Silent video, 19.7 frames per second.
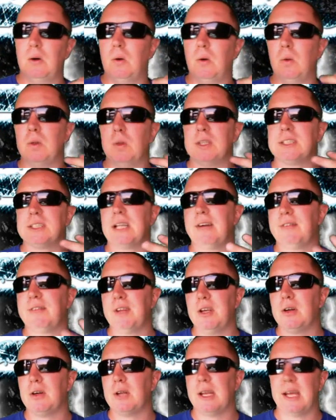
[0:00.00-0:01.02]
all the stuff
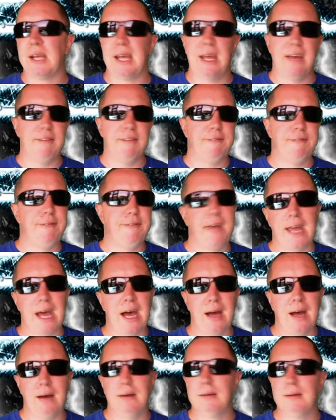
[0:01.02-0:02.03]
that you're going to hear,
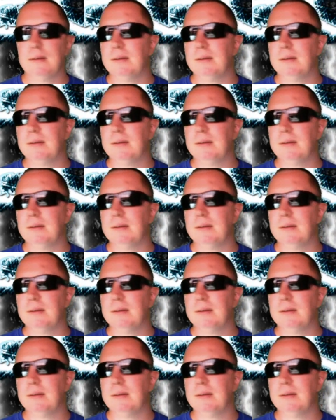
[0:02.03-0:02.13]
fiat,